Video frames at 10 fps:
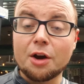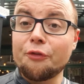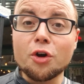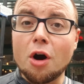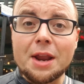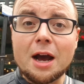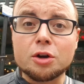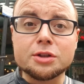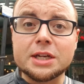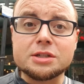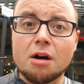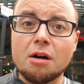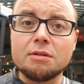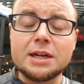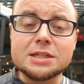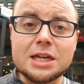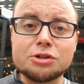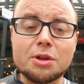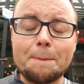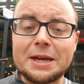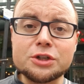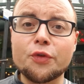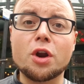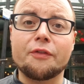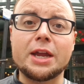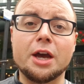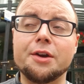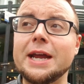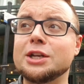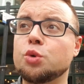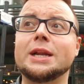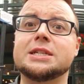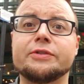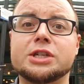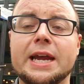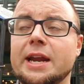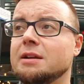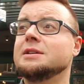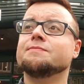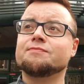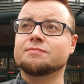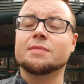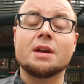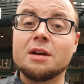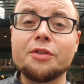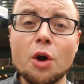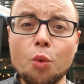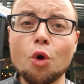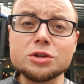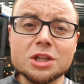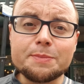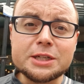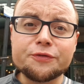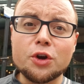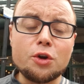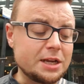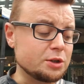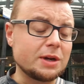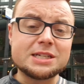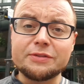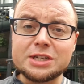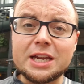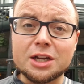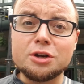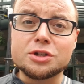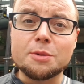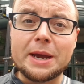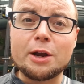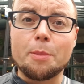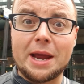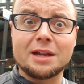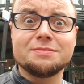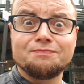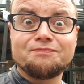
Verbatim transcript: I've forgotten how good these are. It's literally the best food I've eaten in twenty seventeen. The award to the best food in twenty seventeen goes to Beigel Bake.